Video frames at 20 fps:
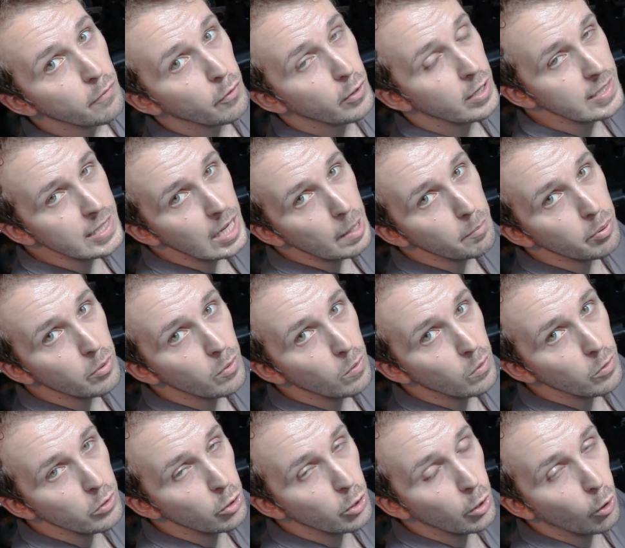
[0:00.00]
for
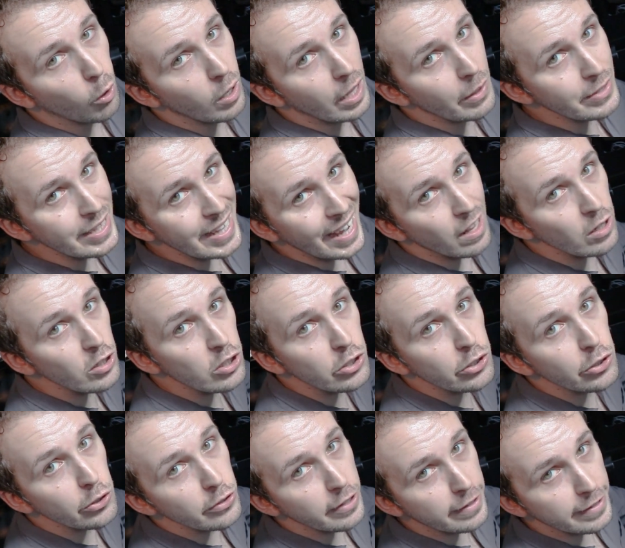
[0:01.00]
example, you call out the
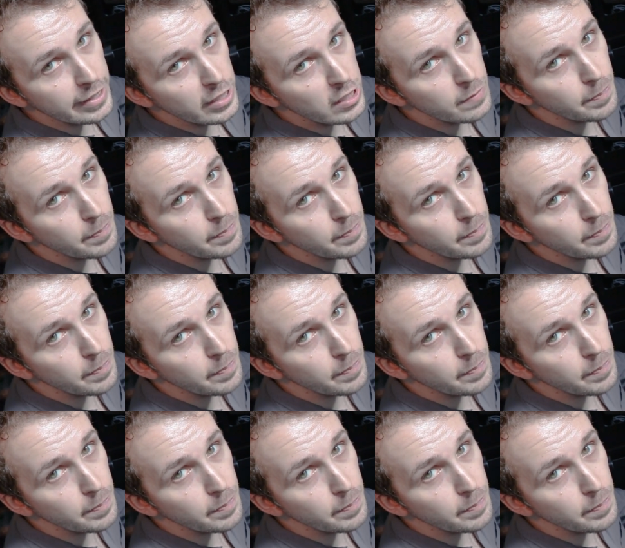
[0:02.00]
altitude and the